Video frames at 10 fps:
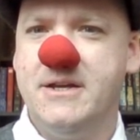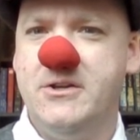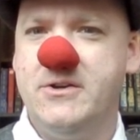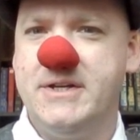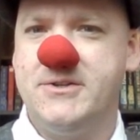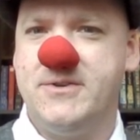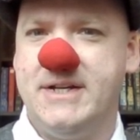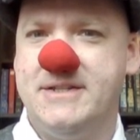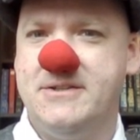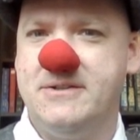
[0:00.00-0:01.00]
You can
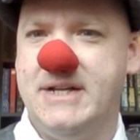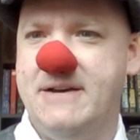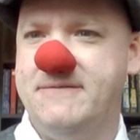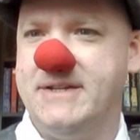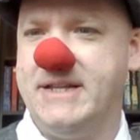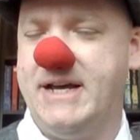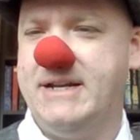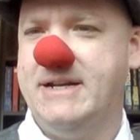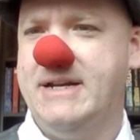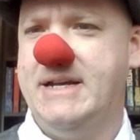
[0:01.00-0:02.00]
trust your life to
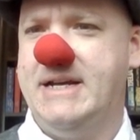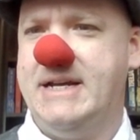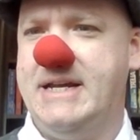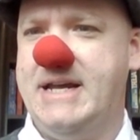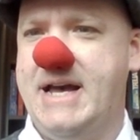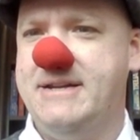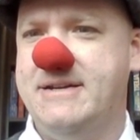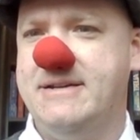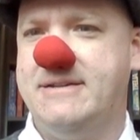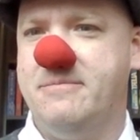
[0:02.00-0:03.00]
that. He
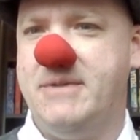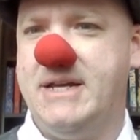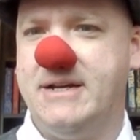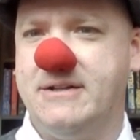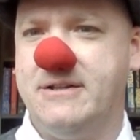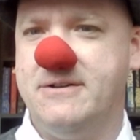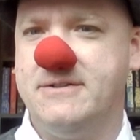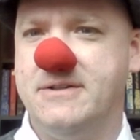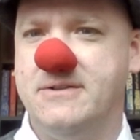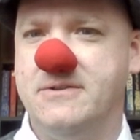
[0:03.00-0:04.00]
handed it to me and
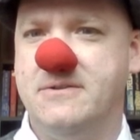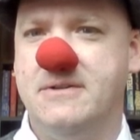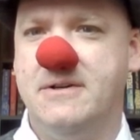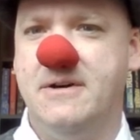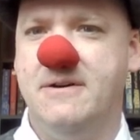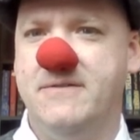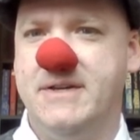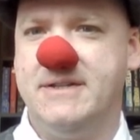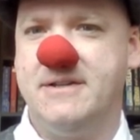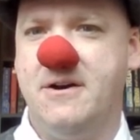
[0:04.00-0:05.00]
closed the door of
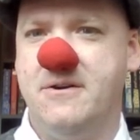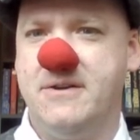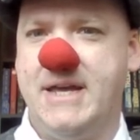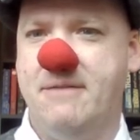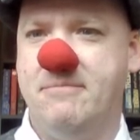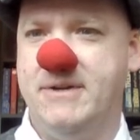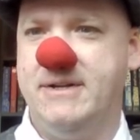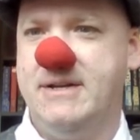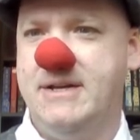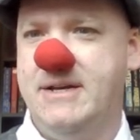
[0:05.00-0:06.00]
his oak
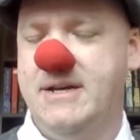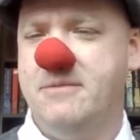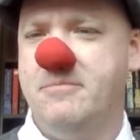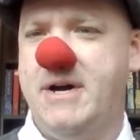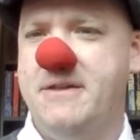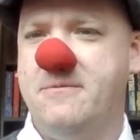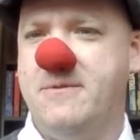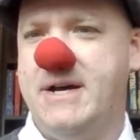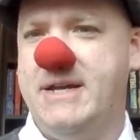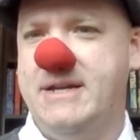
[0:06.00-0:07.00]
cabinet. By the
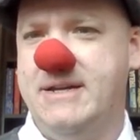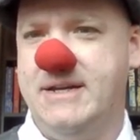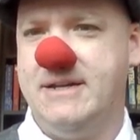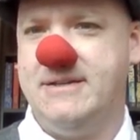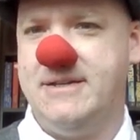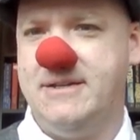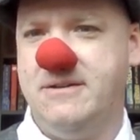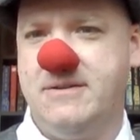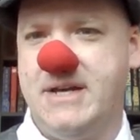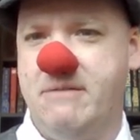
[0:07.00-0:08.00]
way, he
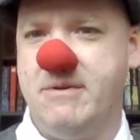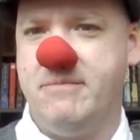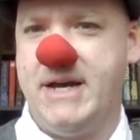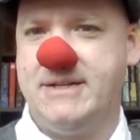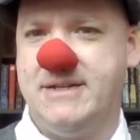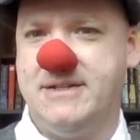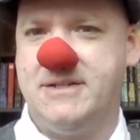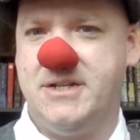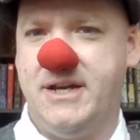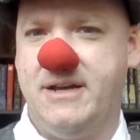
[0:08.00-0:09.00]
continued, coming back to his
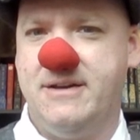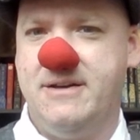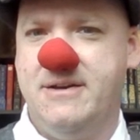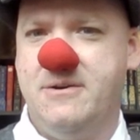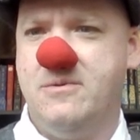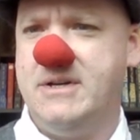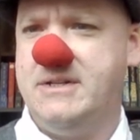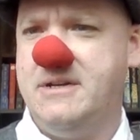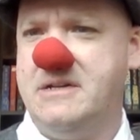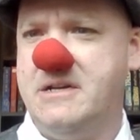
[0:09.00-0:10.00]
chair, what
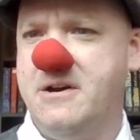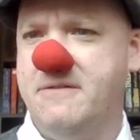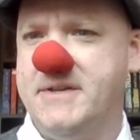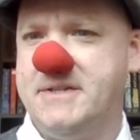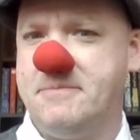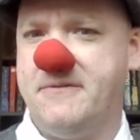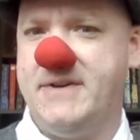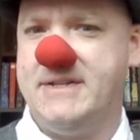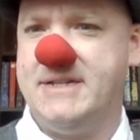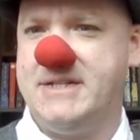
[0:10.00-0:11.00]
do you know of this
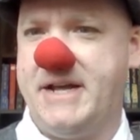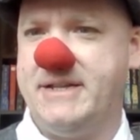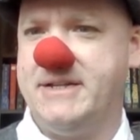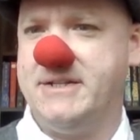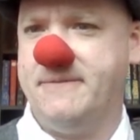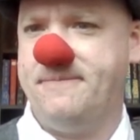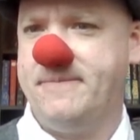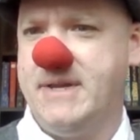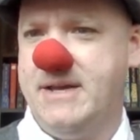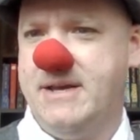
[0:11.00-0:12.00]
Professor Challenger?
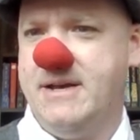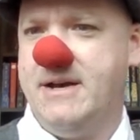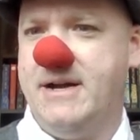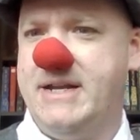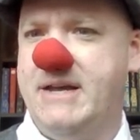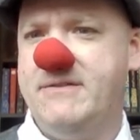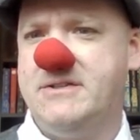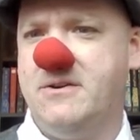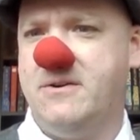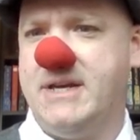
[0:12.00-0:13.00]
I never
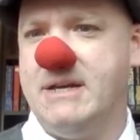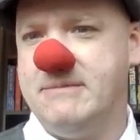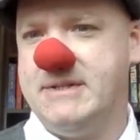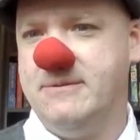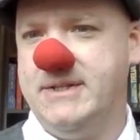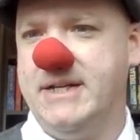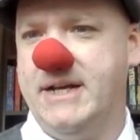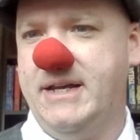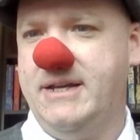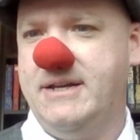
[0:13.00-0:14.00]
saw him till
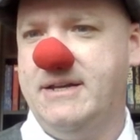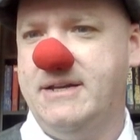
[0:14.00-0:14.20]
today.